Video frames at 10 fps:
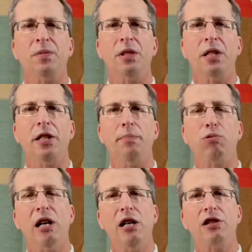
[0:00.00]
the
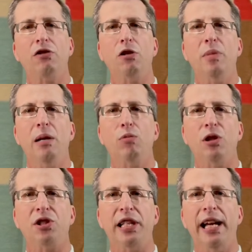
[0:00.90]
prayers of
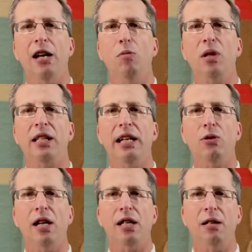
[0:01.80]
remembrance, the El Malei
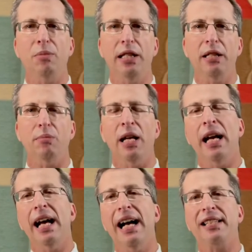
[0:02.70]
Rachamim,
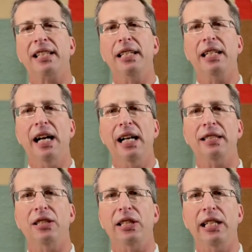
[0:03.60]
asking God
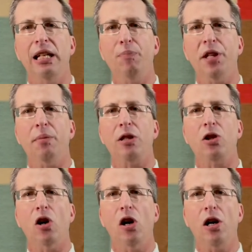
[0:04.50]
to keep them and
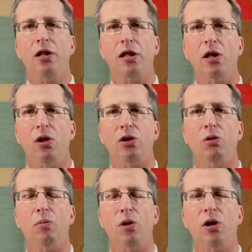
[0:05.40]
guard those who
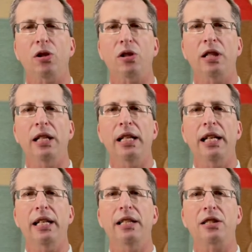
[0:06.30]
were murdered
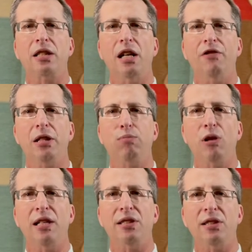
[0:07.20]
in his loving
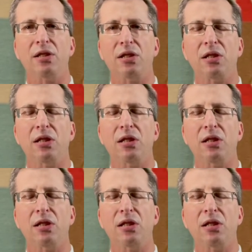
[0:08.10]
presence.